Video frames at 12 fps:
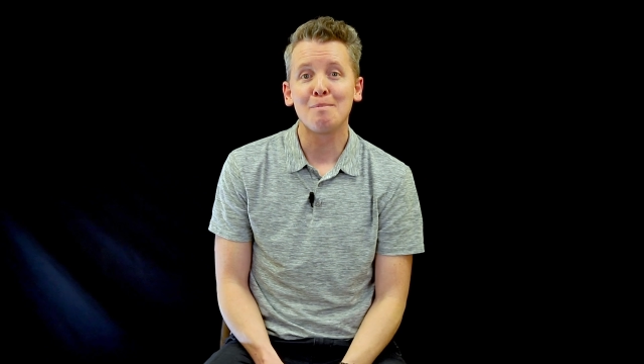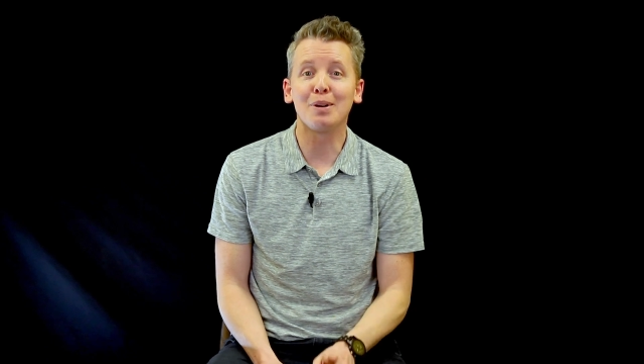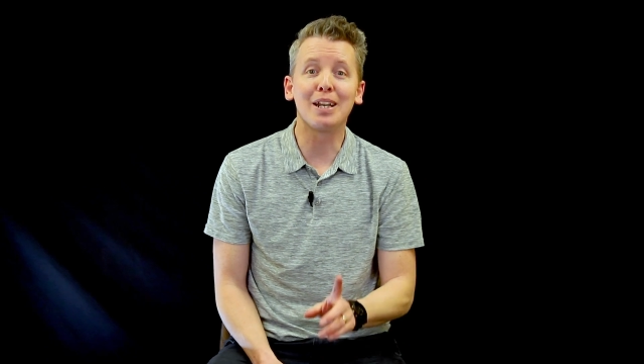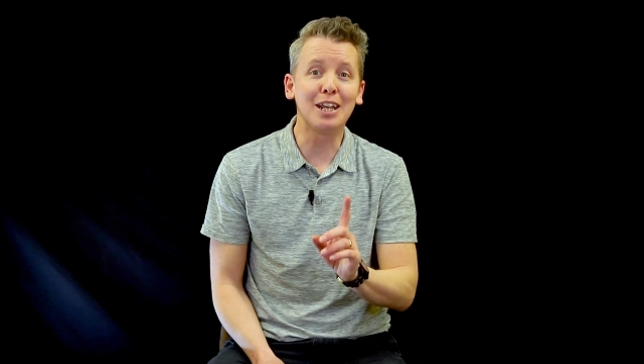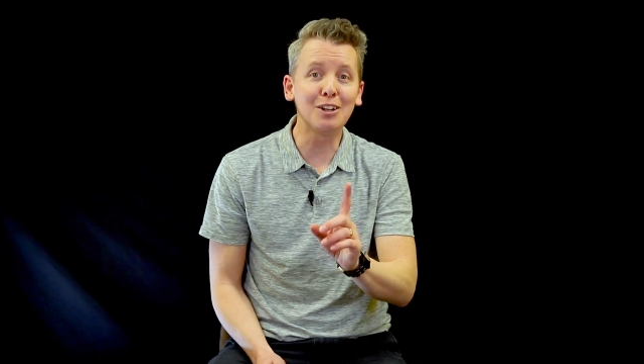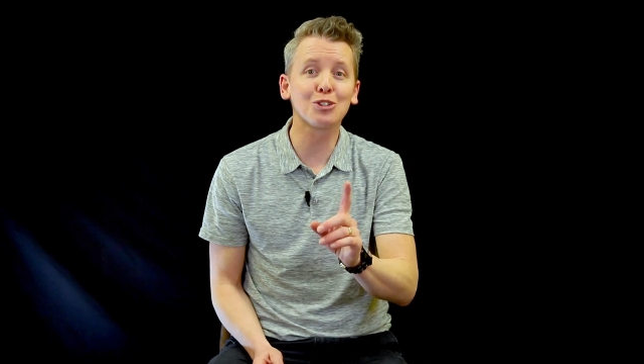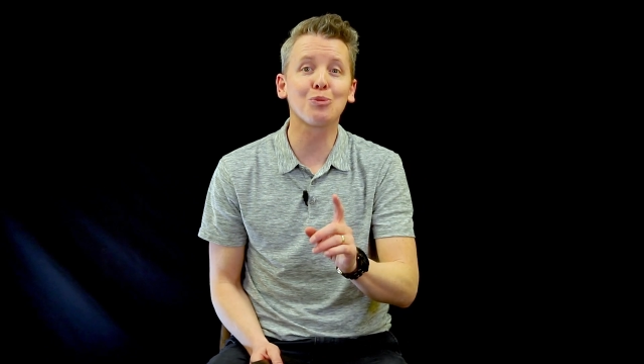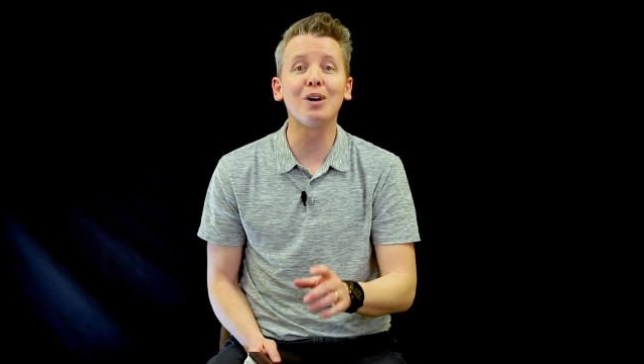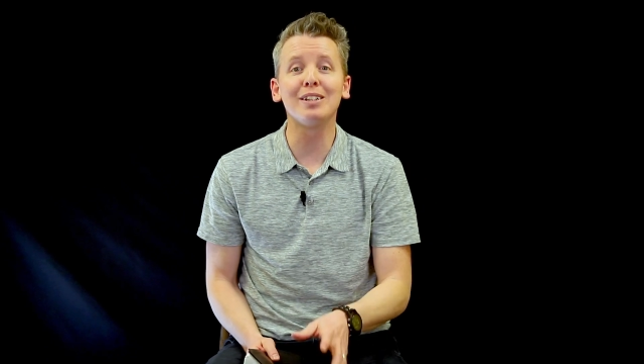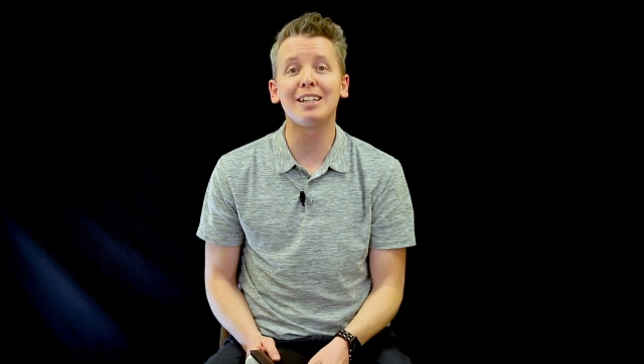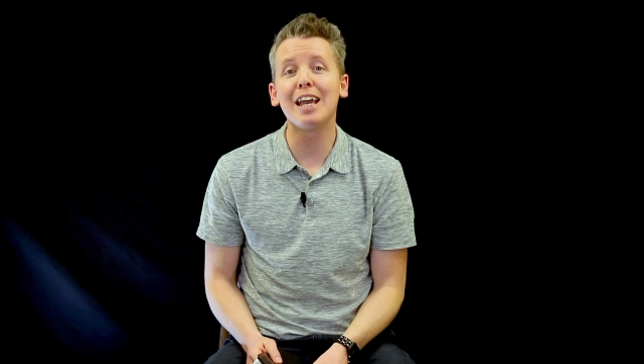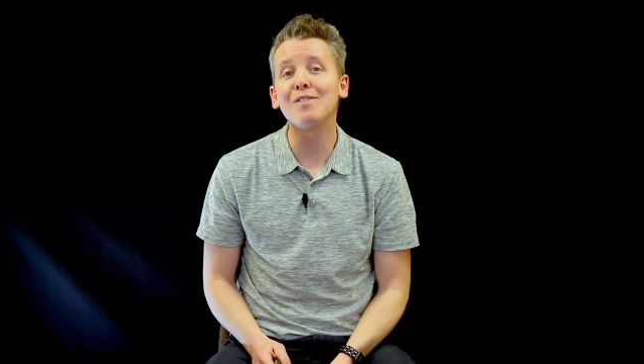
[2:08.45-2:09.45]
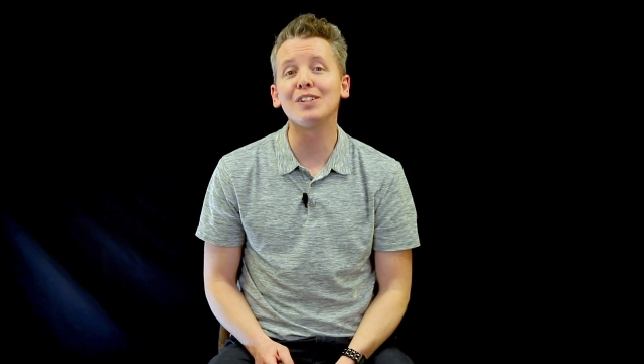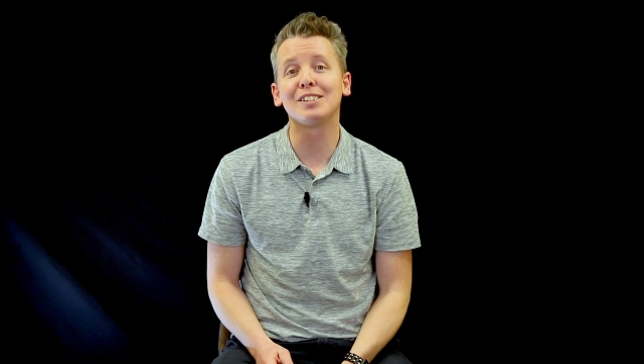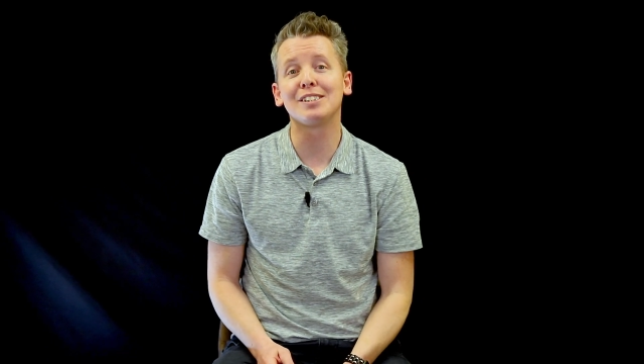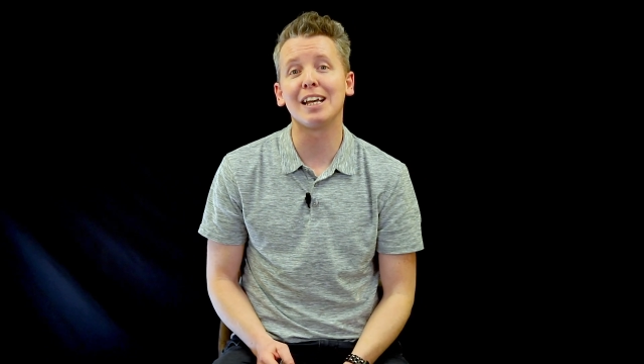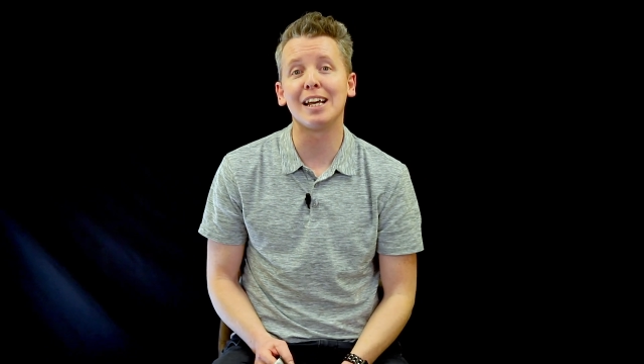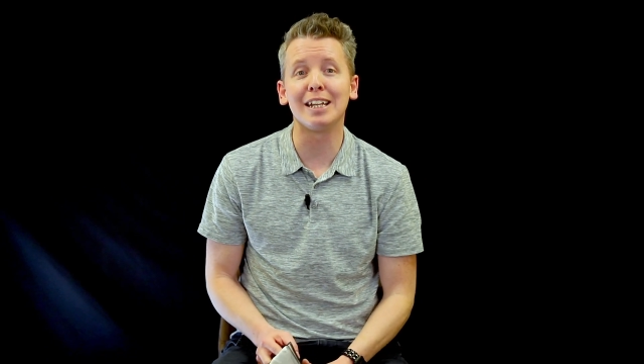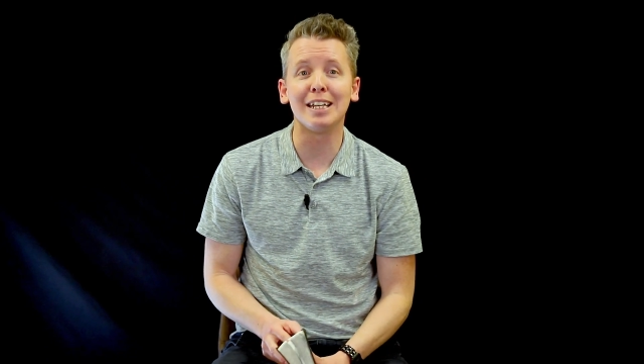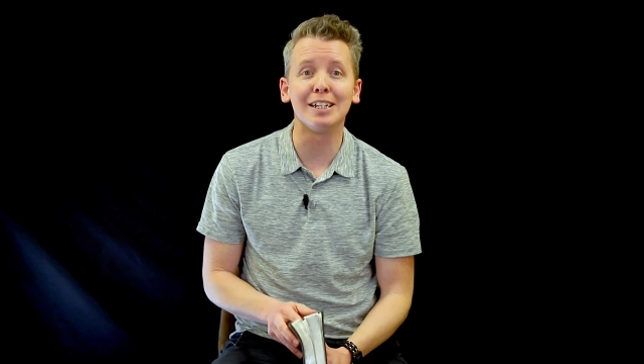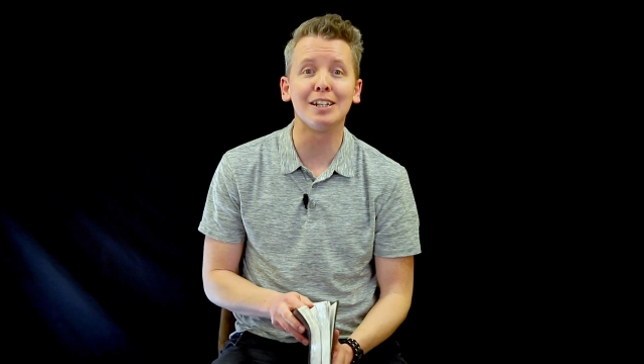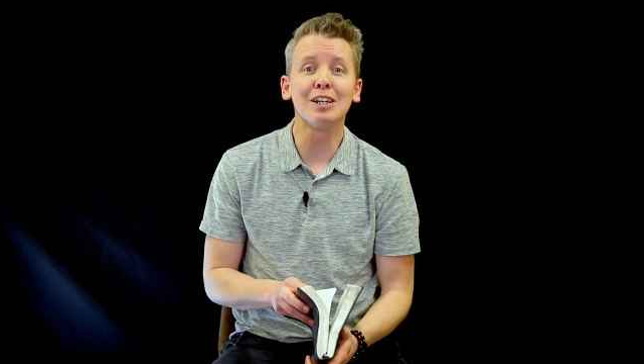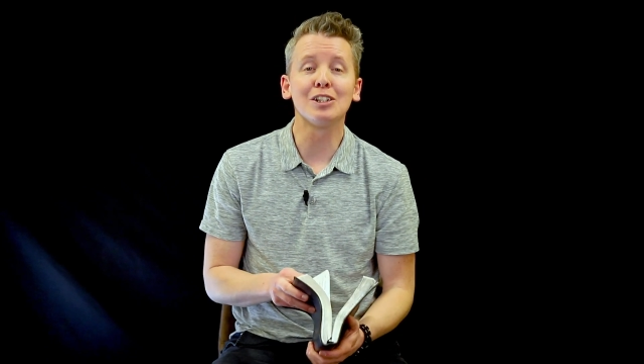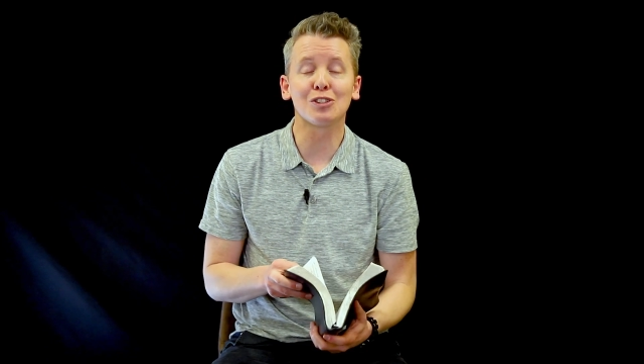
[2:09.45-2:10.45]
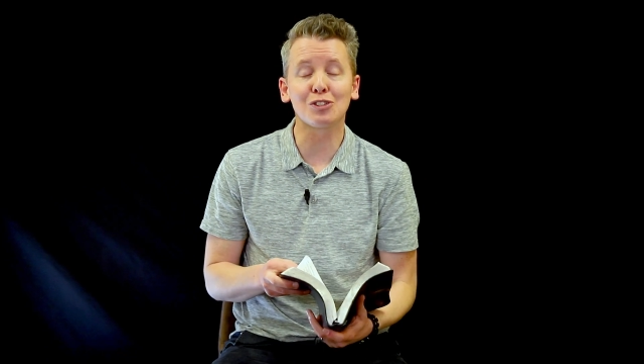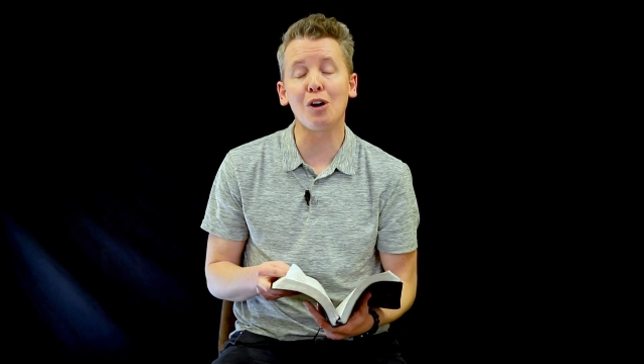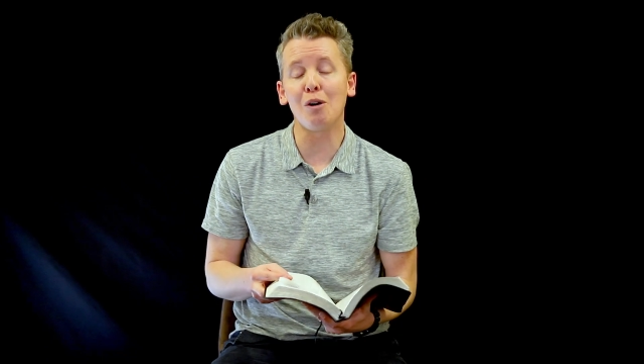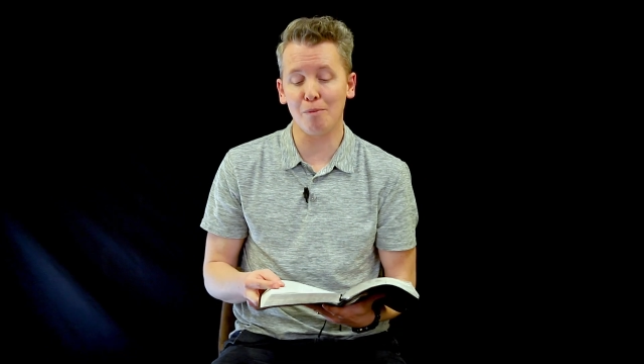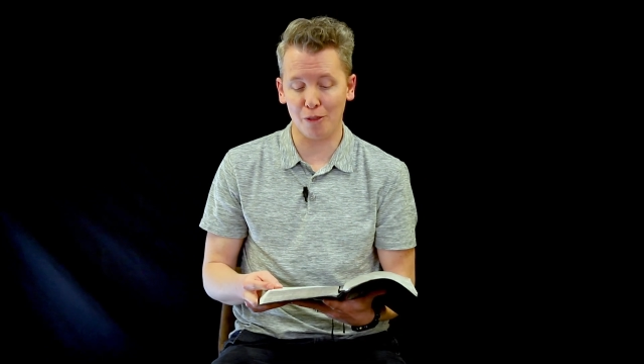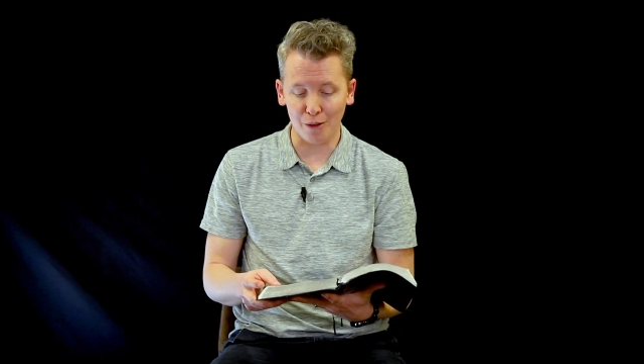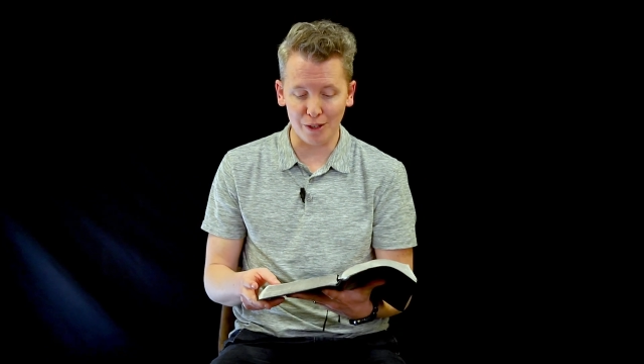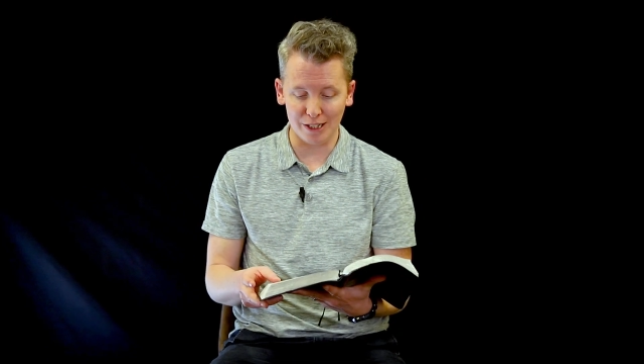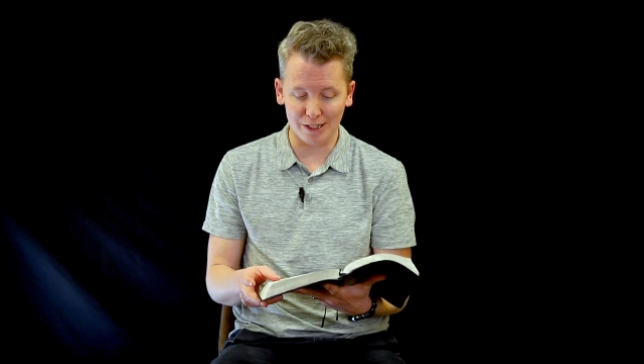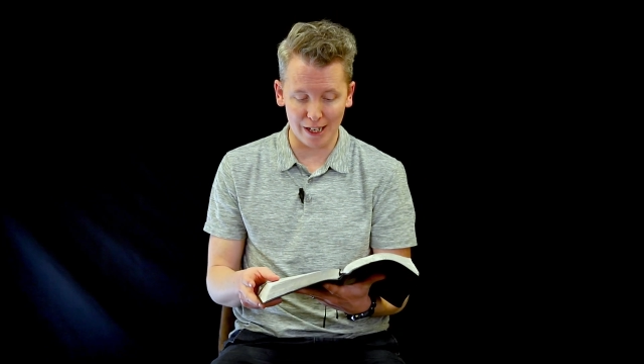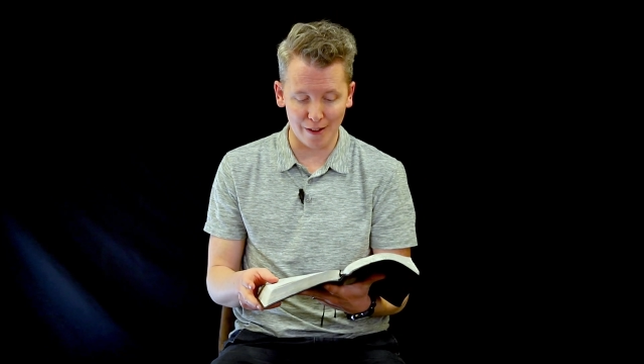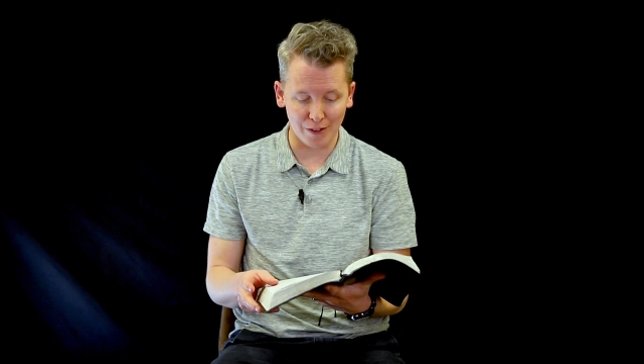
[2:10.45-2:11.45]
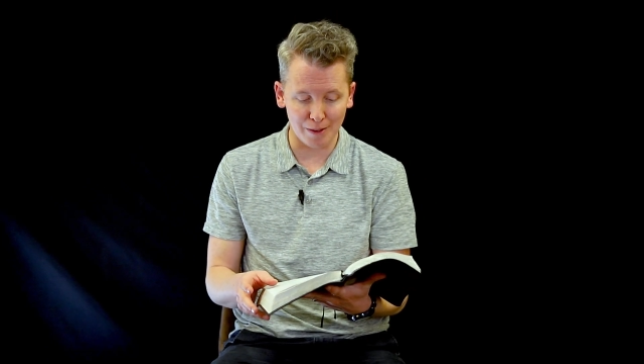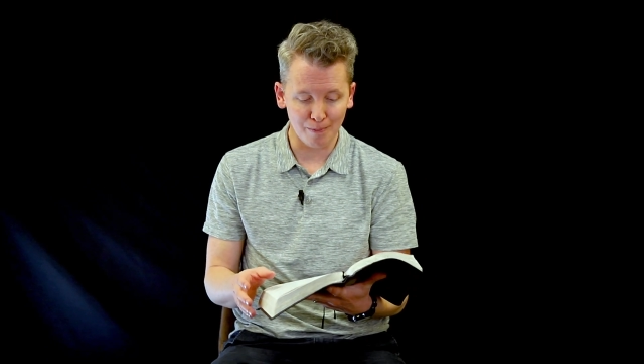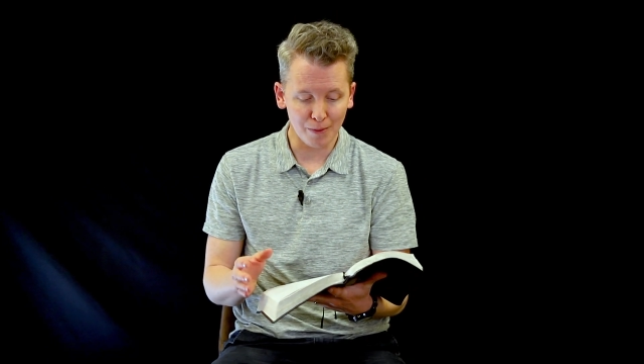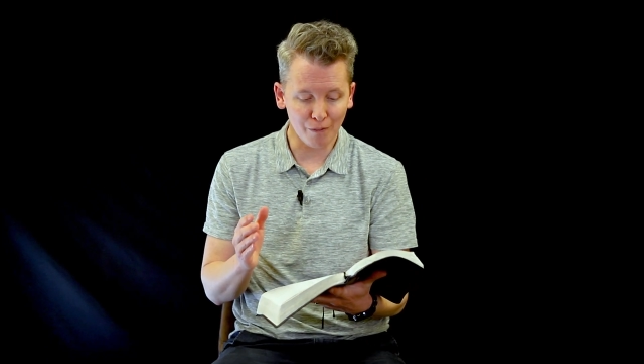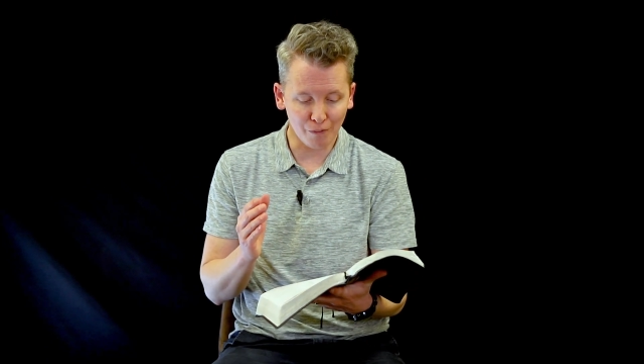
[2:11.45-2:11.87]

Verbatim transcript: But here's what David said in Psalm 37,